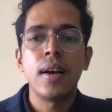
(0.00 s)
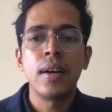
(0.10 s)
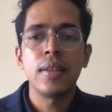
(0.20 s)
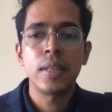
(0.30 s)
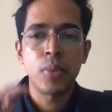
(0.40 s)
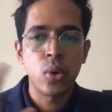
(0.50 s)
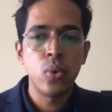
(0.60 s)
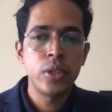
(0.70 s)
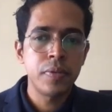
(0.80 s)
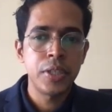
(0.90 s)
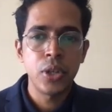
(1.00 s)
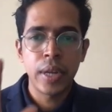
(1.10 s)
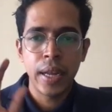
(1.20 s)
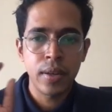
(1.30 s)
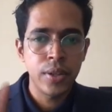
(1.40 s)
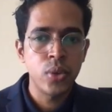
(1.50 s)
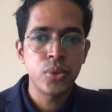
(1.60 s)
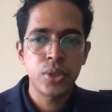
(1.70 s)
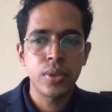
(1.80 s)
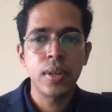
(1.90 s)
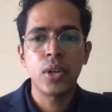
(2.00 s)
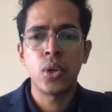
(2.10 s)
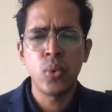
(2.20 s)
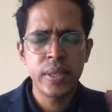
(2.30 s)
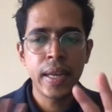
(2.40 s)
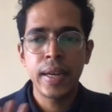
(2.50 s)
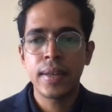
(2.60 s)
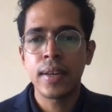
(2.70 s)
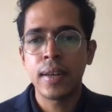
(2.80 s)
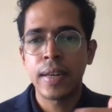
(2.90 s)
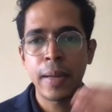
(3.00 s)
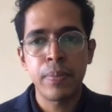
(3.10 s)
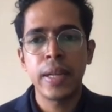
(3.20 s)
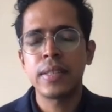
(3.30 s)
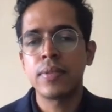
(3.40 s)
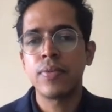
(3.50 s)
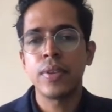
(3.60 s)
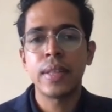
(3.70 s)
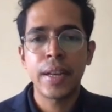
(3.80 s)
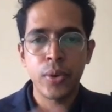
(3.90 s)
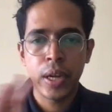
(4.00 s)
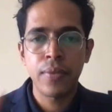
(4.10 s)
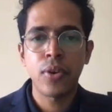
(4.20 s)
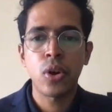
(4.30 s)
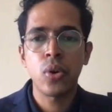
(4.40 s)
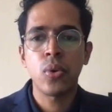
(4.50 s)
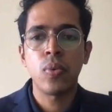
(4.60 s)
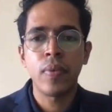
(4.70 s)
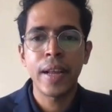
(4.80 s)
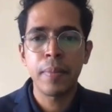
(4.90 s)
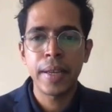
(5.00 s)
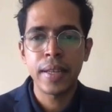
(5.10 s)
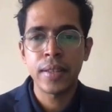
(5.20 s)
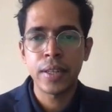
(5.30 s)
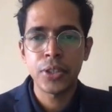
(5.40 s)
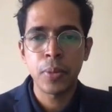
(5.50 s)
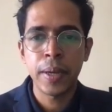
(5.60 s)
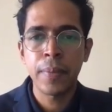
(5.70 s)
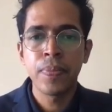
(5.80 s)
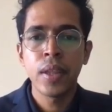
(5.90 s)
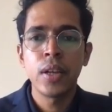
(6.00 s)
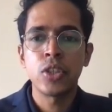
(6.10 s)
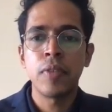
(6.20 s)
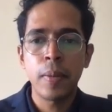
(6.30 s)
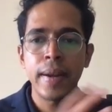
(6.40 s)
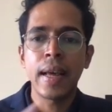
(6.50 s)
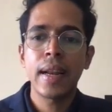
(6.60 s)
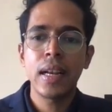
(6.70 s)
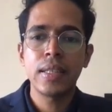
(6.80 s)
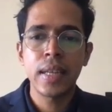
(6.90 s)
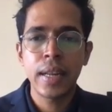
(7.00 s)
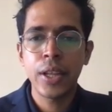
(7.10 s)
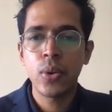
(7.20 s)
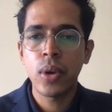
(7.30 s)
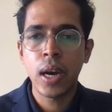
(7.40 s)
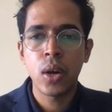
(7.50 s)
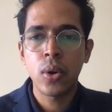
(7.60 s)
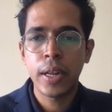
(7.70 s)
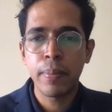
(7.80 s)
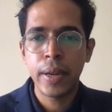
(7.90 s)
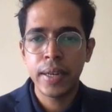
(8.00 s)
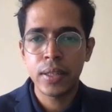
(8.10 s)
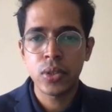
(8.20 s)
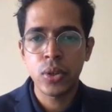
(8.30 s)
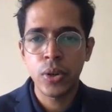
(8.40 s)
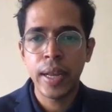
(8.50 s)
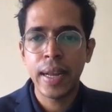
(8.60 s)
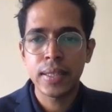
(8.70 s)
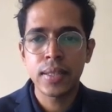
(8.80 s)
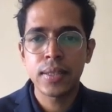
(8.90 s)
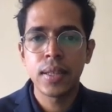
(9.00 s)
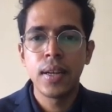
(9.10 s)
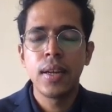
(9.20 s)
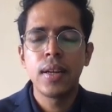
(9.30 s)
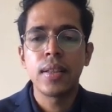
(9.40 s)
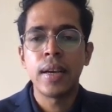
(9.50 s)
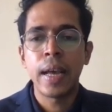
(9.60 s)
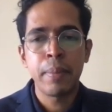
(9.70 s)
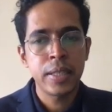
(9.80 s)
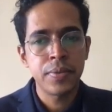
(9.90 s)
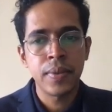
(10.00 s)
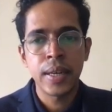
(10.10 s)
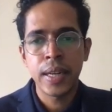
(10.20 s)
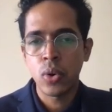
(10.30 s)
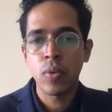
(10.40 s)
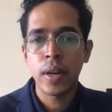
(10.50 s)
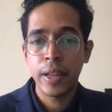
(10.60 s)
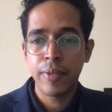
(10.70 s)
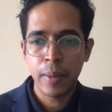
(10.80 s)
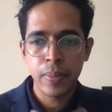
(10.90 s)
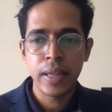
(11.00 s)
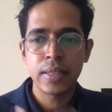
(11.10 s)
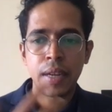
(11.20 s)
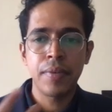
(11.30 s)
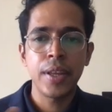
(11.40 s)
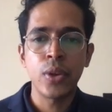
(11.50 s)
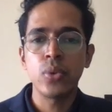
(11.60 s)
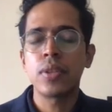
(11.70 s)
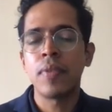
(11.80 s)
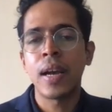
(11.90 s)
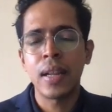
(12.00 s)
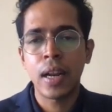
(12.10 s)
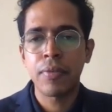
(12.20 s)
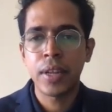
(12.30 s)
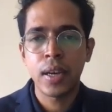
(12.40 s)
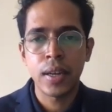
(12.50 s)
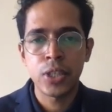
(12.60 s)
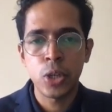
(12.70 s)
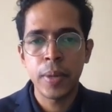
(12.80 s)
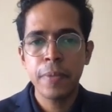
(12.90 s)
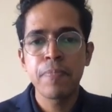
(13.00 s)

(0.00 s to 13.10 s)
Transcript: some tools which you can use, tools and templates that you can follow while making the resume. So we'll be directly sharing you our own templates so you can access the MS Word and Overleaf templates that we used while crafting our resume.